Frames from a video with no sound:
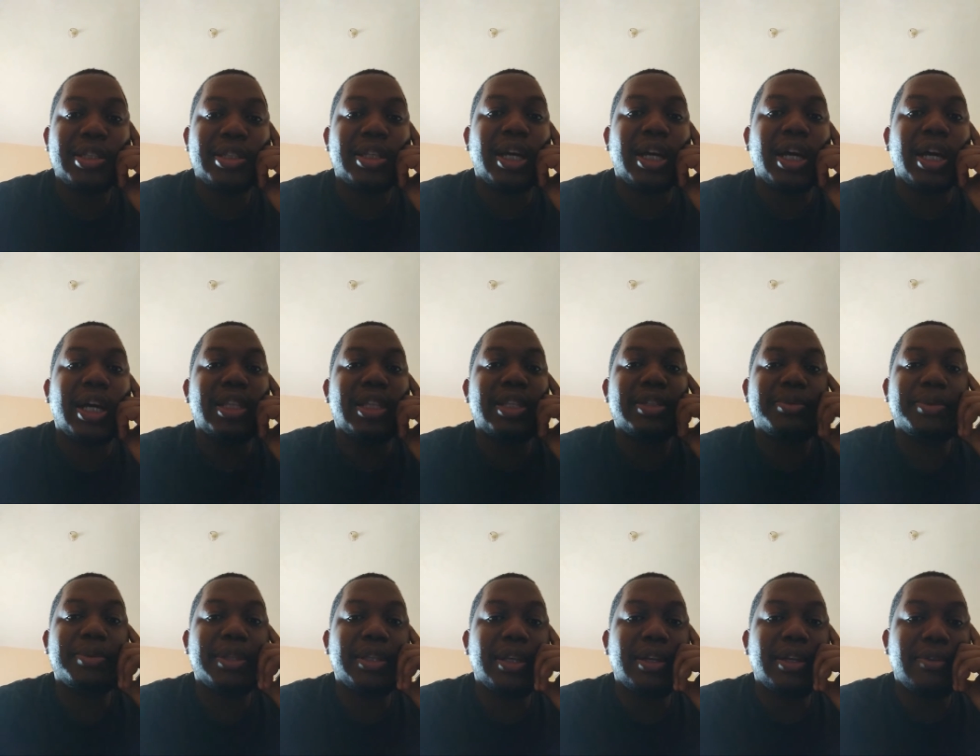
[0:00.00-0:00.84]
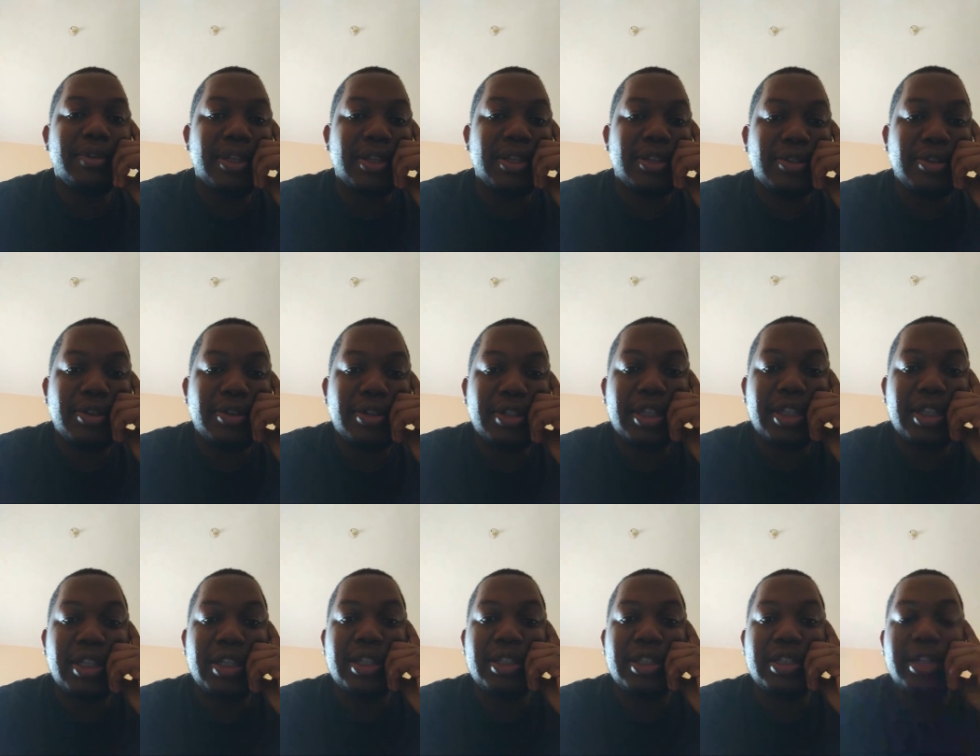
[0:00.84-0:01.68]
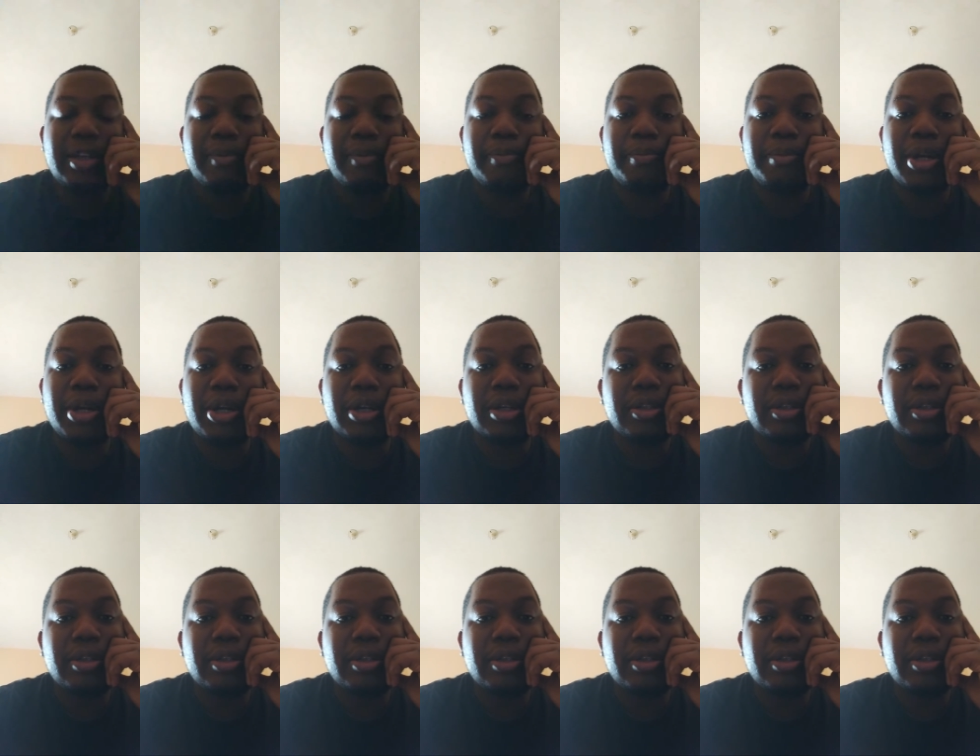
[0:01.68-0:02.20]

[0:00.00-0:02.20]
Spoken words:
artists when they reach certain age they broke.